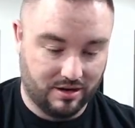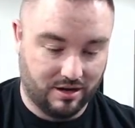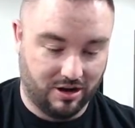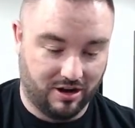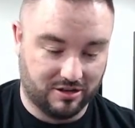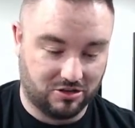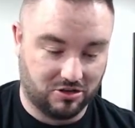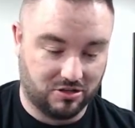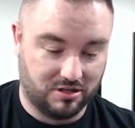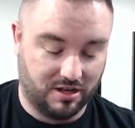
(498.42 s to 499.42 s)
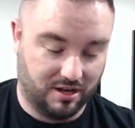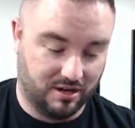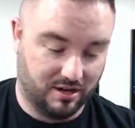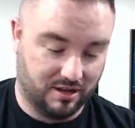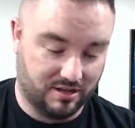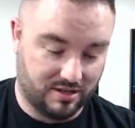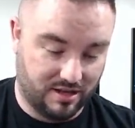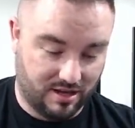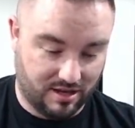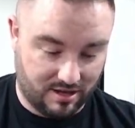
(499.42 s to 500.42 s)
Oskar Steen. This
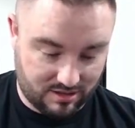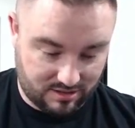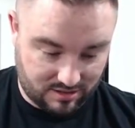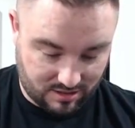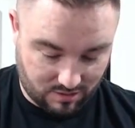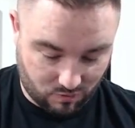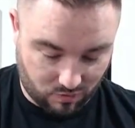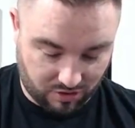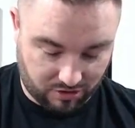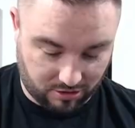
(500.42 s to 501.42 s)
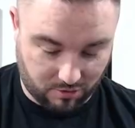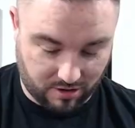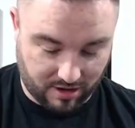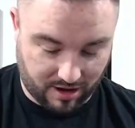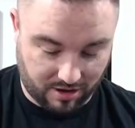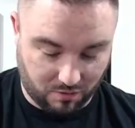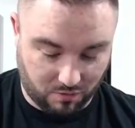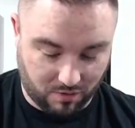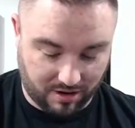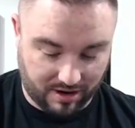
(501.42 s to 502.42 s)
is 131 out of
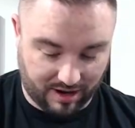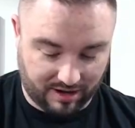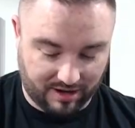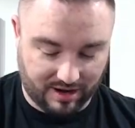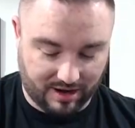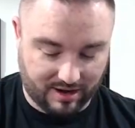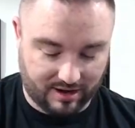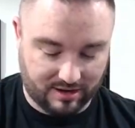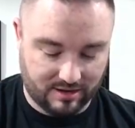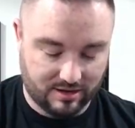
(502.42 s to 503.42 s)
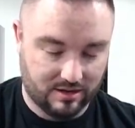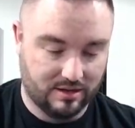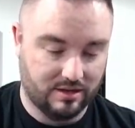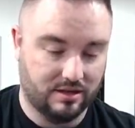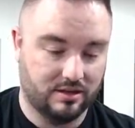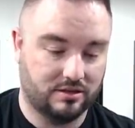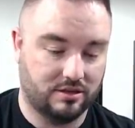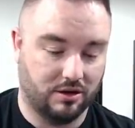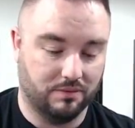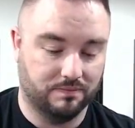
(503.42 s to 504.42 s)
199.
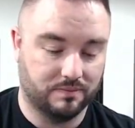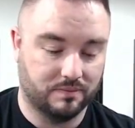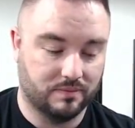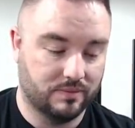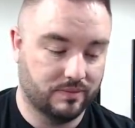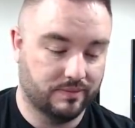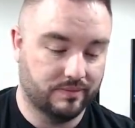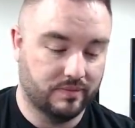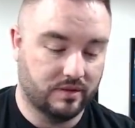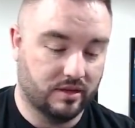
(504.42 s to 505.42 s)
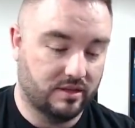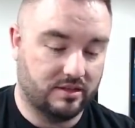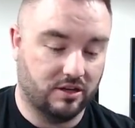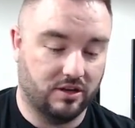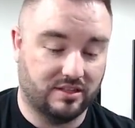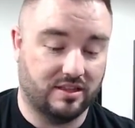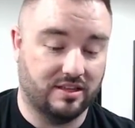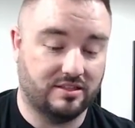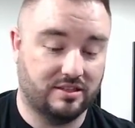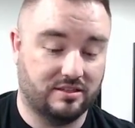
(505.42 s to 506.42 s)
So still, like I said,
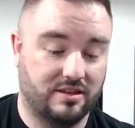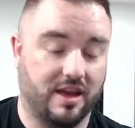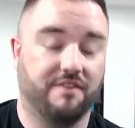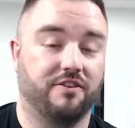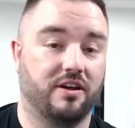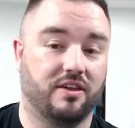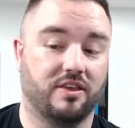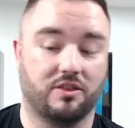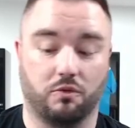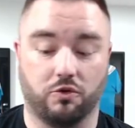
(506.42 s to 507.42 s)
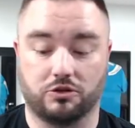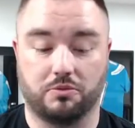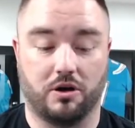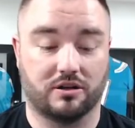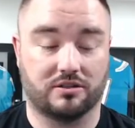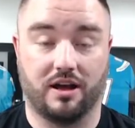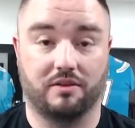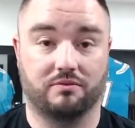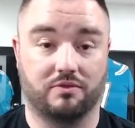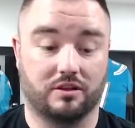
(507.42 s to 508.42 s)
this is definitely, I think the worst box I,
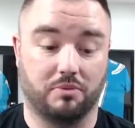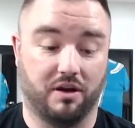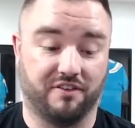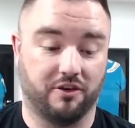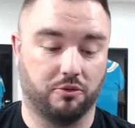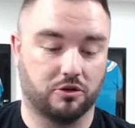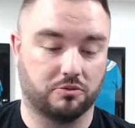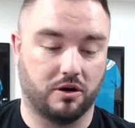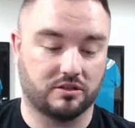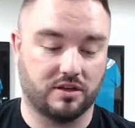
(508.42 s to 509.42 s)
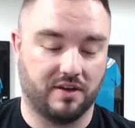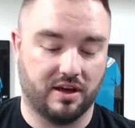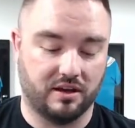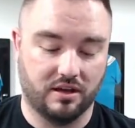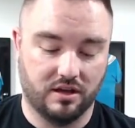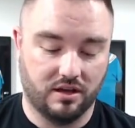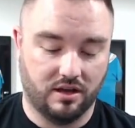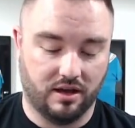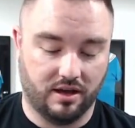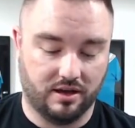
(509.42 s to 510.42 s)
this is by far the worst box I've had.
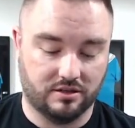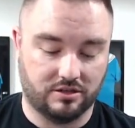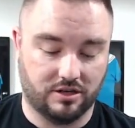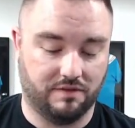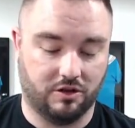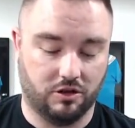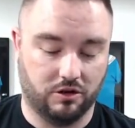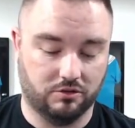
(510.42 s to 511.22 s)
Uh, it's not even close.